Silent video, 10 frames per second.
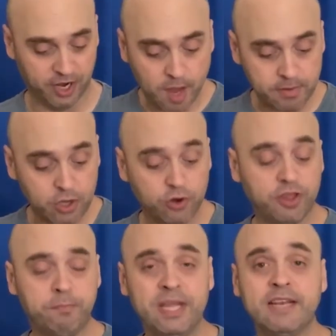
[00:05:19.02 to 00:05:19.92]
I'm gonna go to
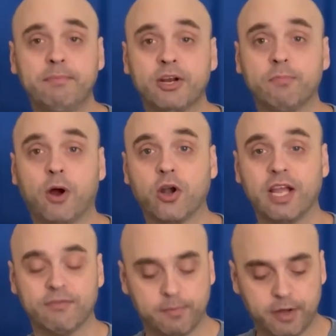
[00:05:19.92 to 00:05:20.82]
the peanut butter party,
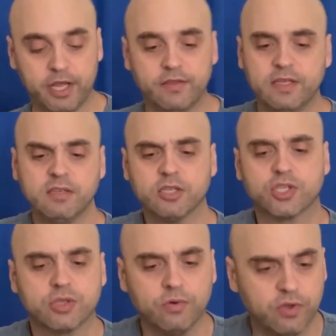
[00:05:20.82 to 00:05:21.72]
everybody. These look
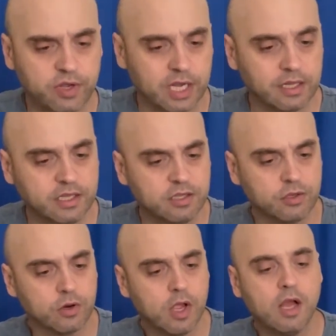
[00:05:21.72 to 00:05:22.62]
so good. I like that
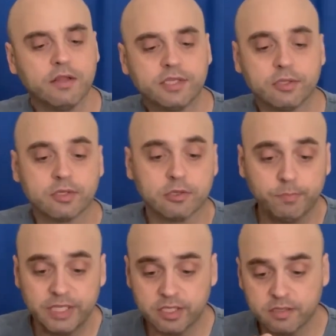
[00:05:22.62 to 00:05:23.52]
they're, see there's little
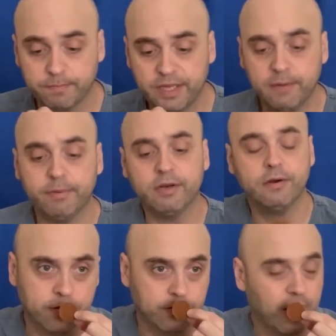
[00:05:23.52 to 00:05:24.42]
pieces of peanut butter.